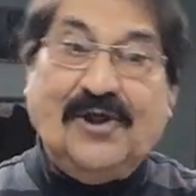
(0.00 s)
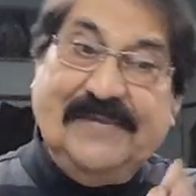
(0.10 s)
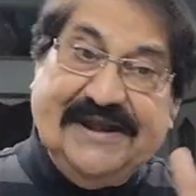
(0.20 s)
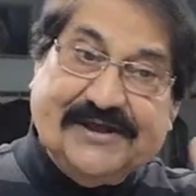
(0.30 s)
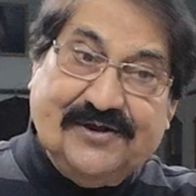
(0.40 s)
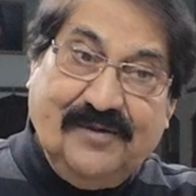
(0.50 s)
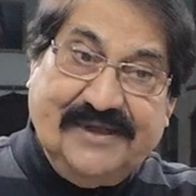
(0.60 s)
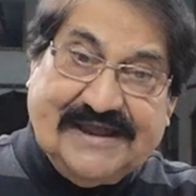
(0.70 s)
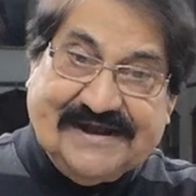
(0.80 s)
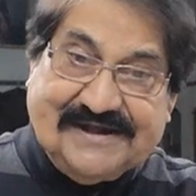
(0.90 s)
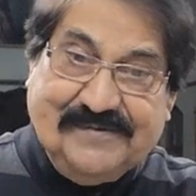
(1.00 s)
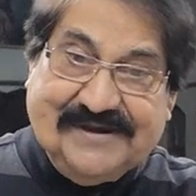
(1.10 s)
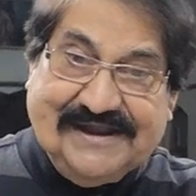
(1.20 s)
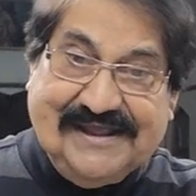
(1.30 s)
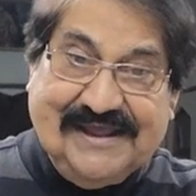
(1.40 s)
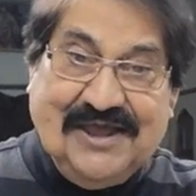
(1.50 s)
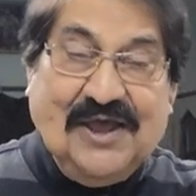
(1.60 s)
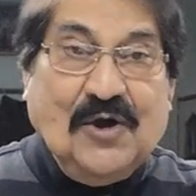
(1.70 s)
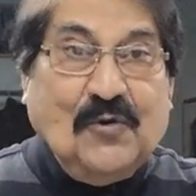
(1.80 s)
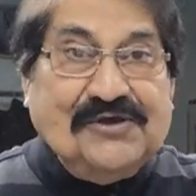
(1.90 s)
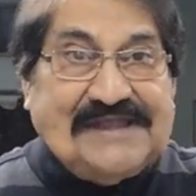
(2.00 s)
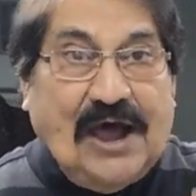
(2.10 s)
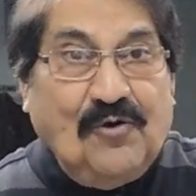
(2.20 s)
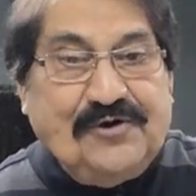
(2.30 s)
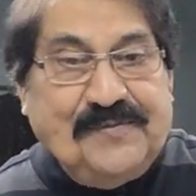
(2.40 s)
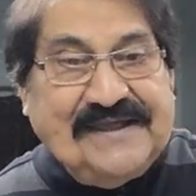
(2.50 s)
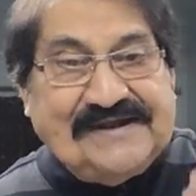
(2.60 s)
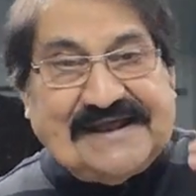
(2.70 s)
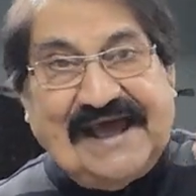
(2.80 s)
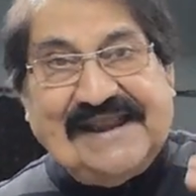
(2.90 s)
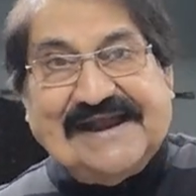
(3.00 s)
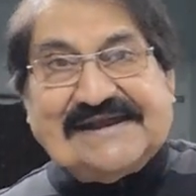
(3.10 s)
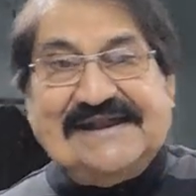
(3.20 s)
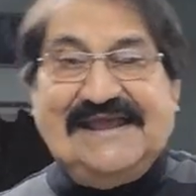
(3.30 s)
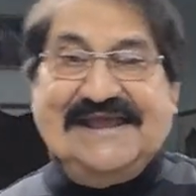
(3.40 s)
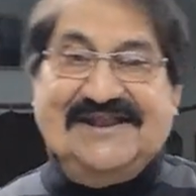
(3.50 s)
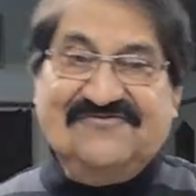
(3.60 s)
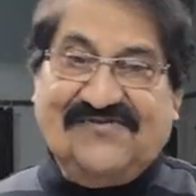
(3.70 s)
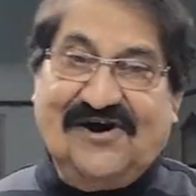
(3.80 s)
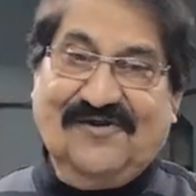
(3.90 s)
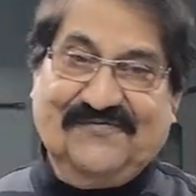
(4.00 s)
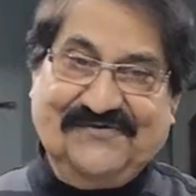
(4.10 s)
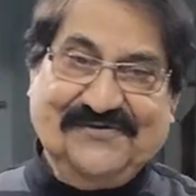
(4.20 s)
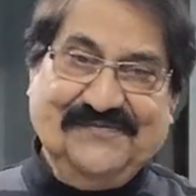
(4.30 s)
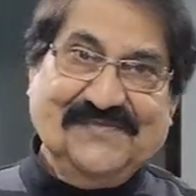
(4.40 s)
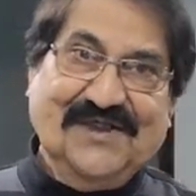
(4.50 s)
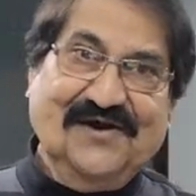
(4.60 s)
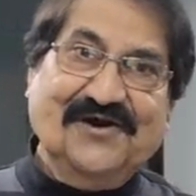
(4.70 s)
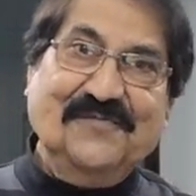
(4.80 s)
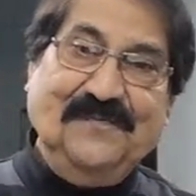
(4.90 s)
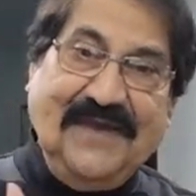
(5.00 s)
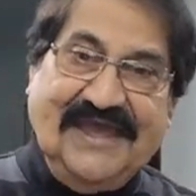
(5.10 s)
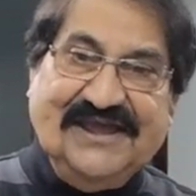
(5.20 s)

from an economic activity without being directly involved or